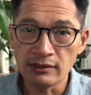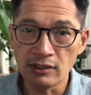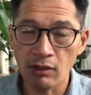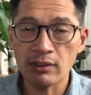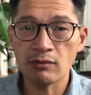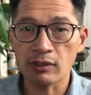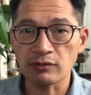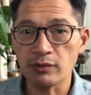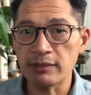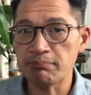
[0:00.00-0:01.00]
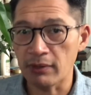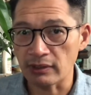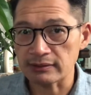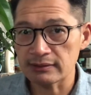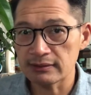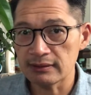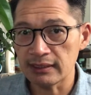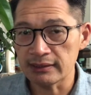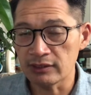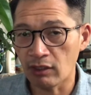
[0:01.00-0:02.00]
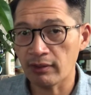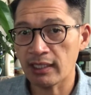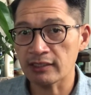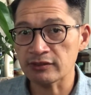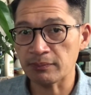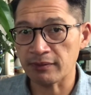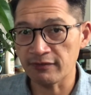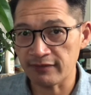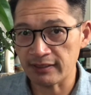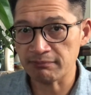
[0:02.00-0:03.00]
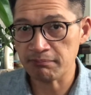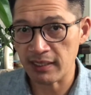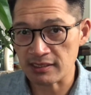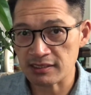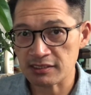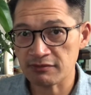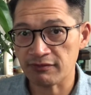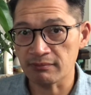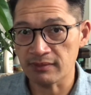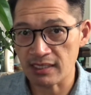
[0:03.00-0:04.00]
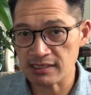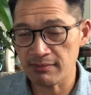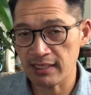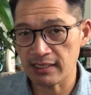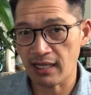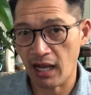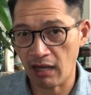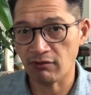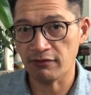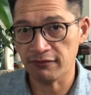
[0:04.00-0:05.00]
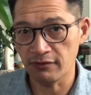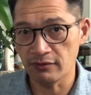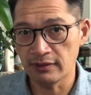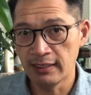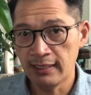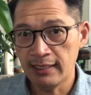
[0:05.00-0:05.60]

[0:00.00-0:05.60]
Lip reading: knowing what we put and knowing how to prevent pests from decimating our food.